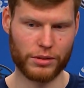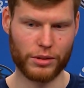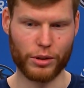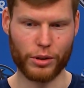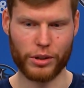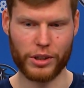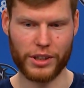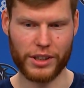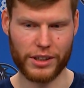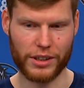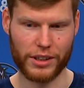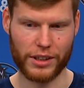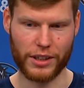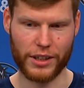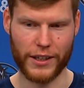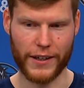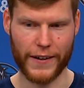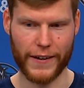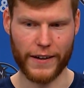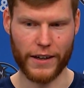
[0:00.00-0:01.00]
Dorian
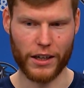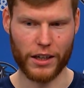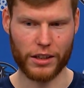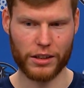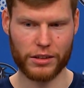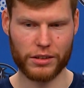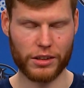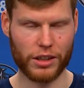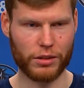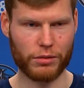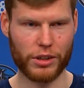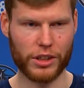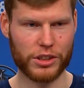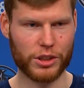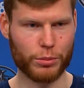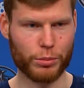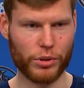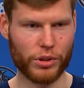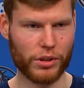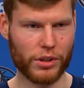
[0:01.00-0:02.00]
and
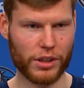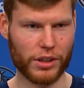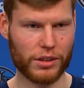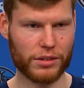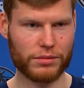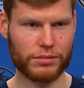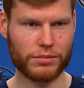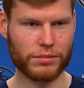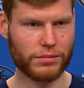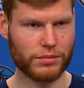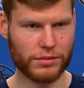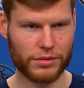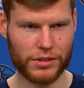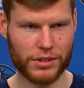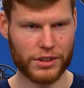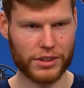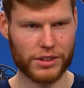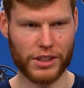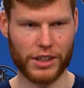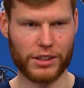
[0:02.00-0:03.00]
Reggie Bullock,
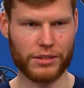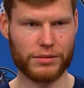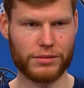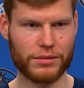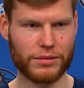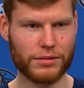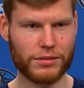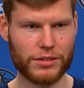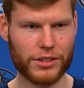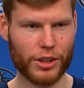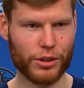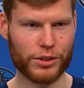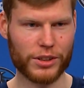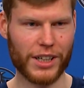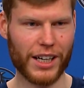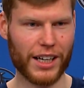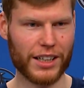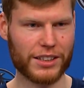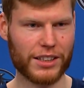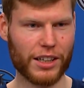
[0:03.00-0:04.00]
it's like, those
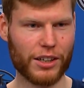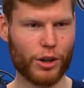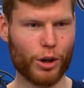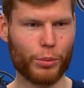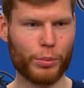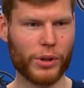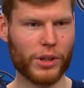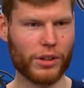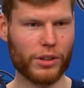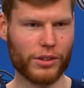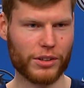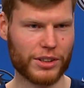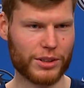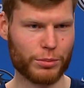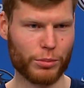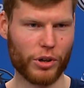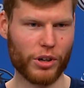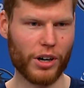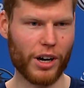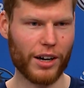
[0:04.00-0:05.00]
guys get open looks
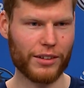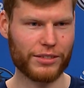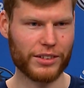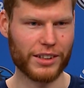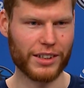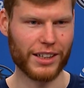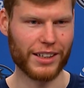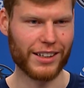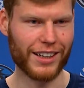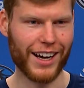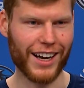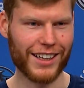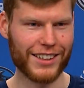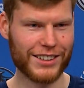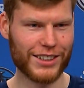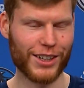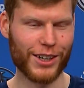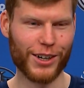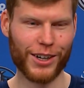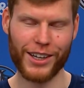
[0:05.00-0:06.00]
more often than not.
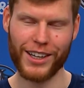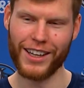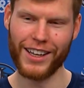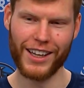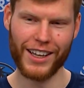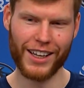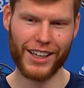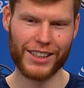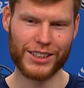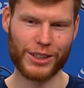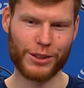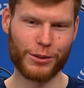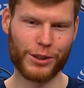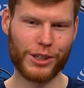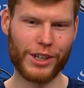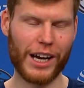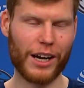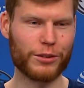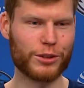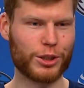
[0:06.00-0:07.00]
So when
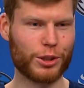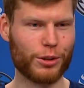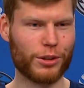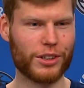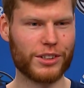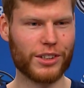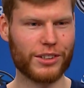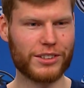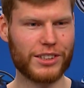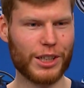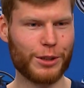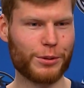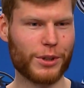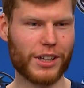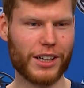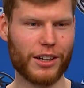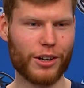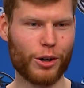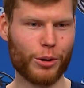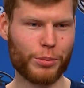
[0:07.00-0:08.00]
you have shooters on team that
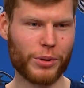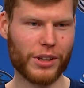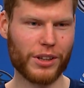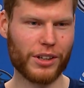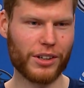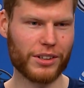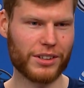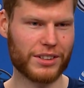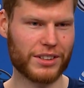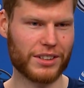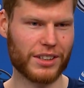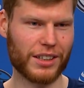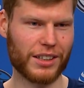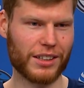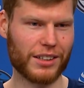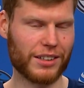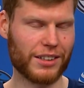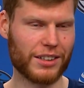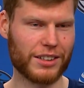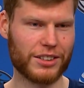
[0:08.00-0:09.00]
get open looks,
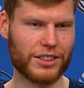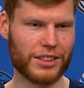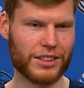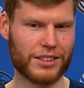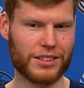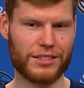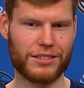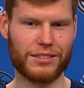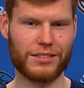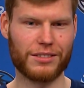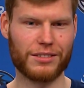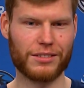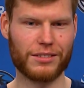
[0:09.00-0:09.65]
it just